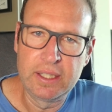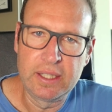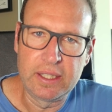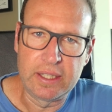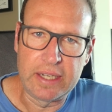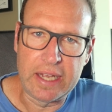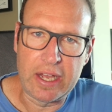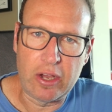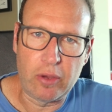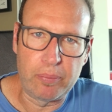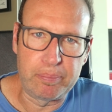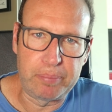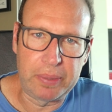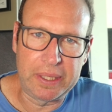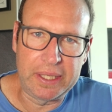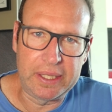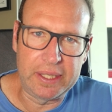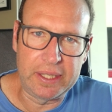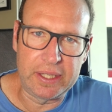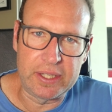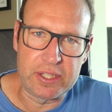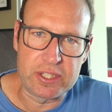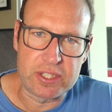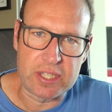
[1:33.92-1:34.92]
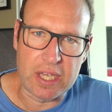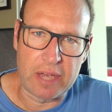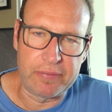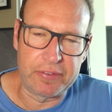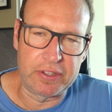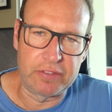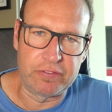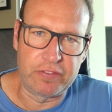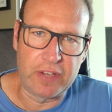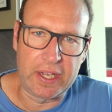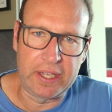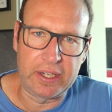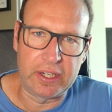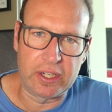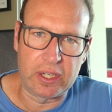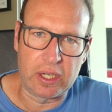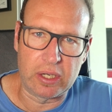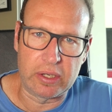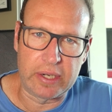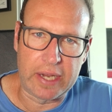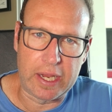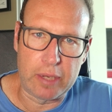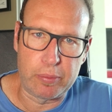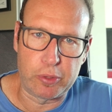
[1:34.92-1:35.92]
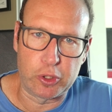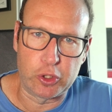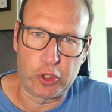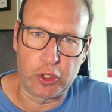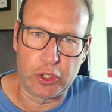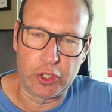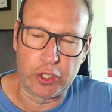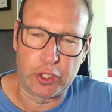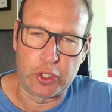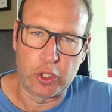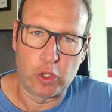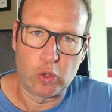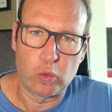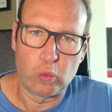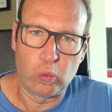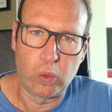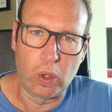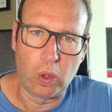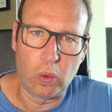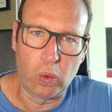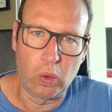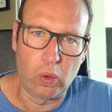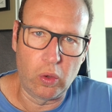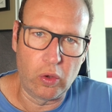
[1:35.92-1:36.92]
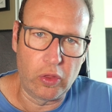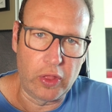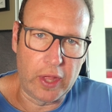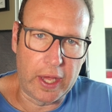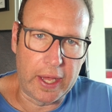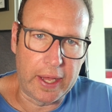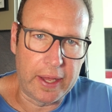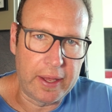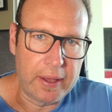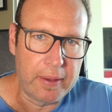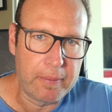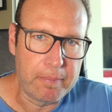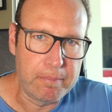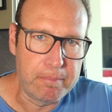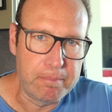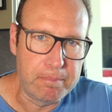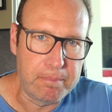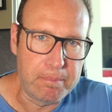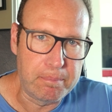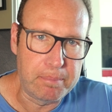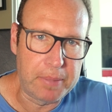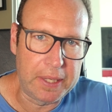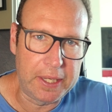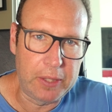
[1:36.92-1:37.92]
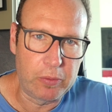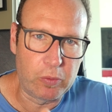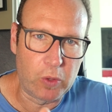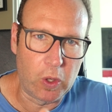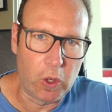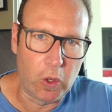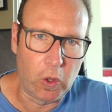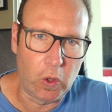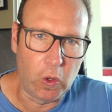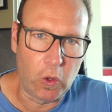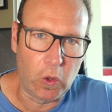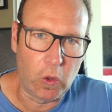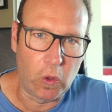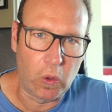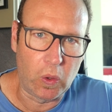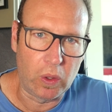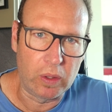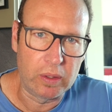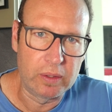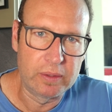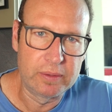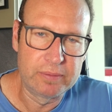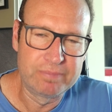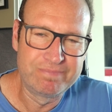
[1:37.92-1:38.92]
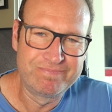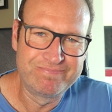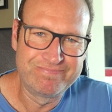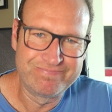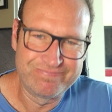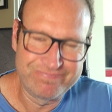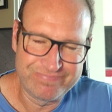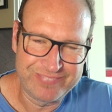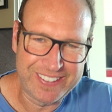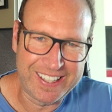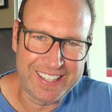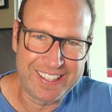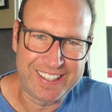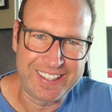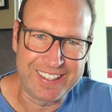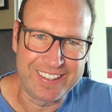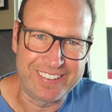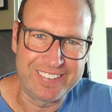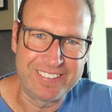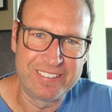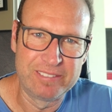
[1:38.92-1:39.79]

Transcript: Now bees have invaded our neighborhood. Roll the bee roll. Thank you.